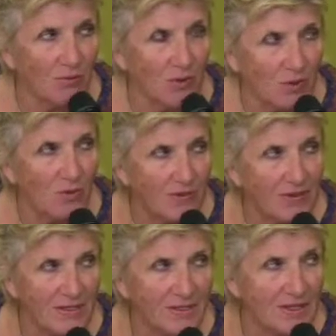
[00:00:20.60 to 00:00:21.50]
Well,
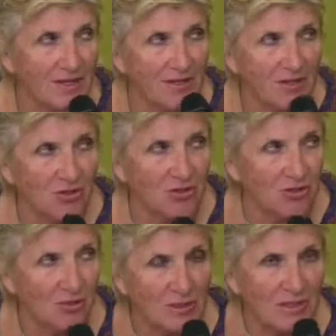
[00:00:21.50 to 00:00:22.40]
what they say in their
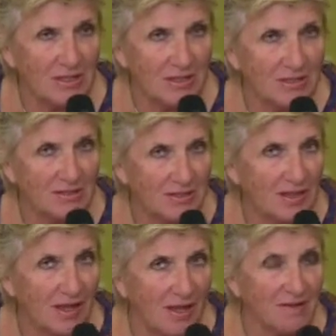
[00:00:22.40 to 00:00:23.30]
document
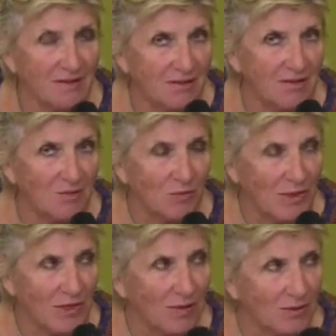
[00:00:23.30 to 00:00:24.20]
is that
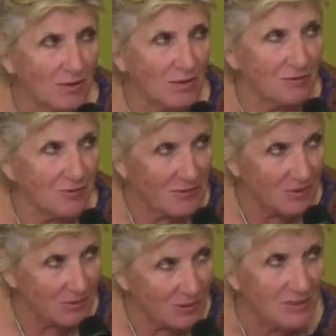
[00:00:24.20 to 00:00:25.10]
we're now in the
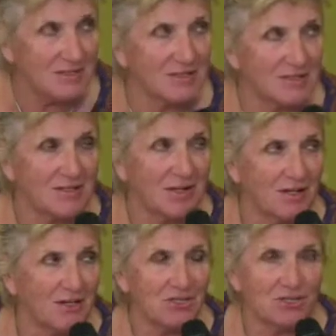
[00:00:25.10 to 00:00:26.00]
feasibility
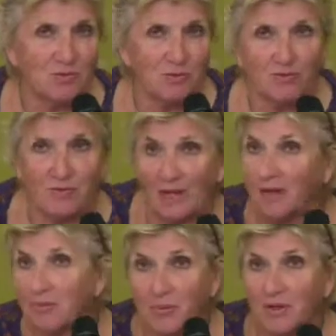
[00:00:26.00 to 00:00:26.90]
stage. We've
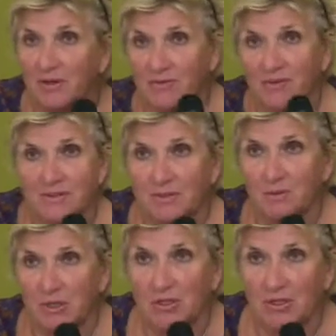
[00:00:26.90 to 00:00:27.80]
done
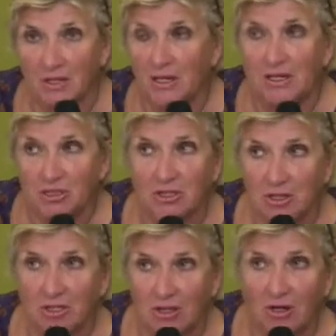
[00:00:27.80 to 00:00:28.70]
pre-feasibility. In case
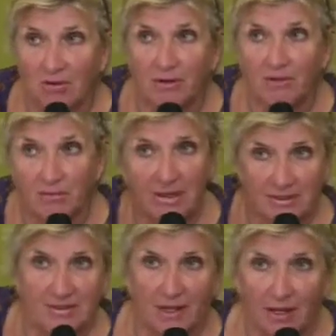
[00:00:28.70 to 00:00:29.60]
you didn't know it,
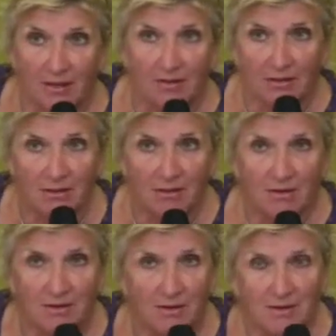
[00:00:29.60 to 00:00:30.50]
that's done. We
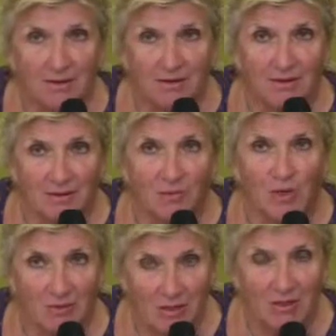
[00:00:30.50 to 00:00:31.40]
missed it. Missed it.
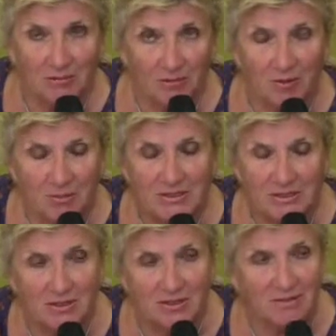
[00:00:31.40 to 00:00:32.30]
We did. We
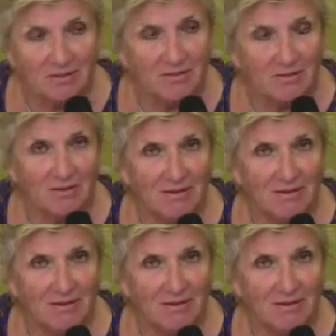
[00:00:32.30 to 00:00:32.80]
missed we it.